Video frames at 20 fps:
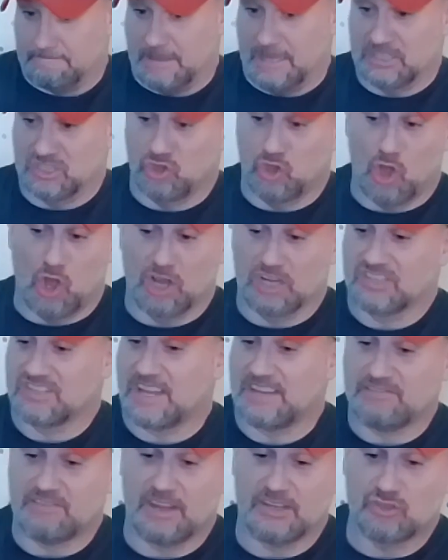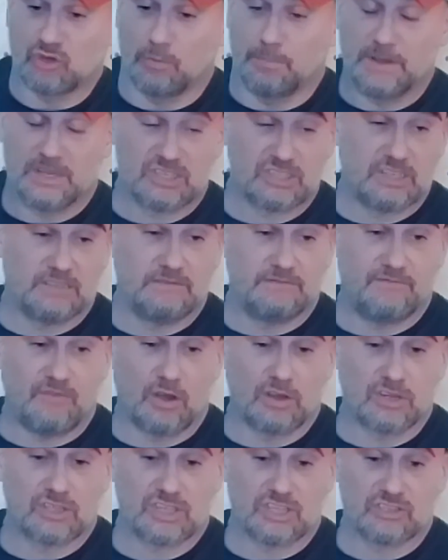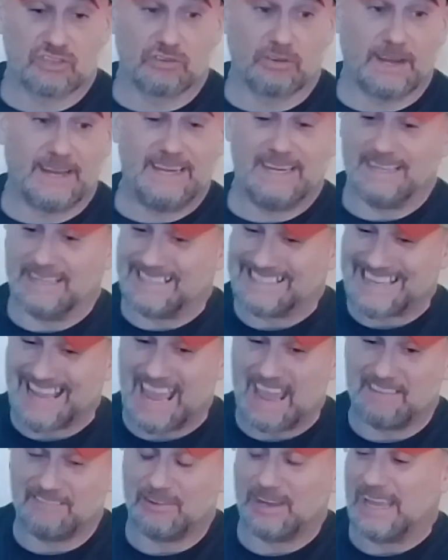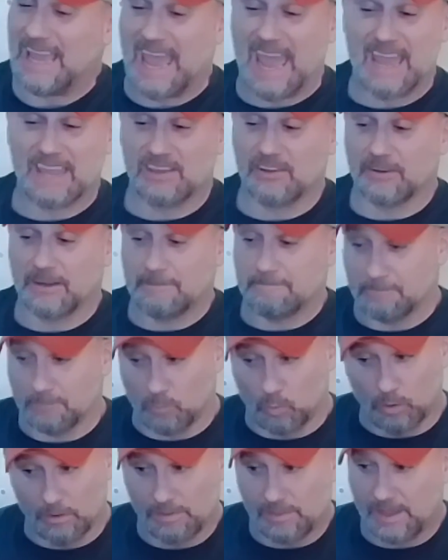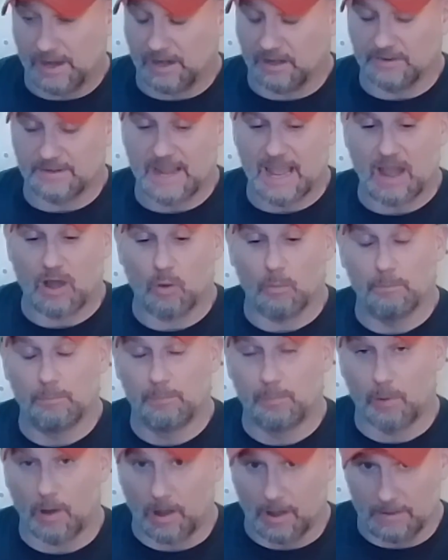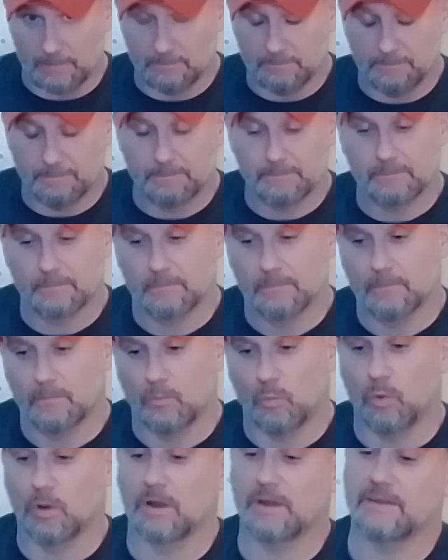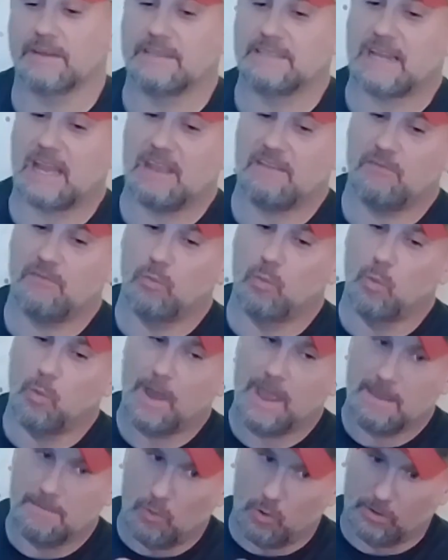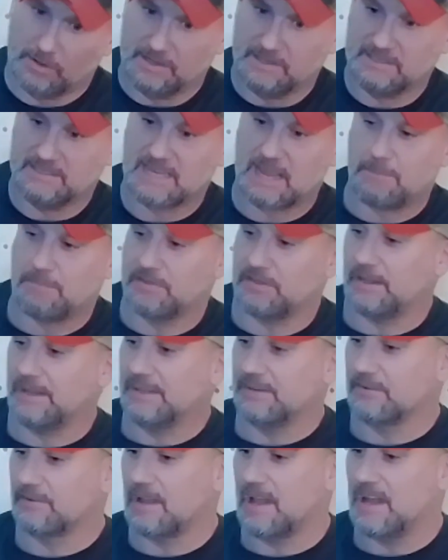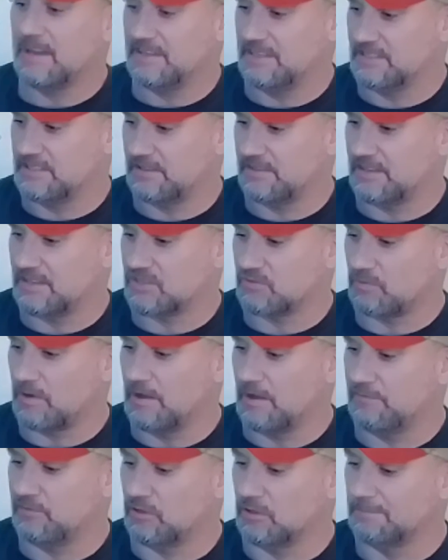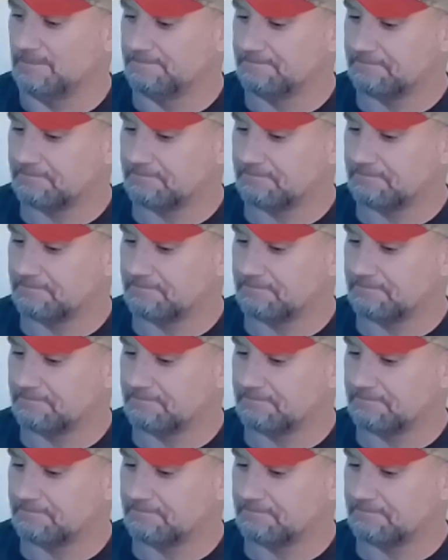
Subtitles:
As long as that nitro piston functions great and it's halfway accurate, we're there now. But we're going to dive way more in depth later on into this rifle.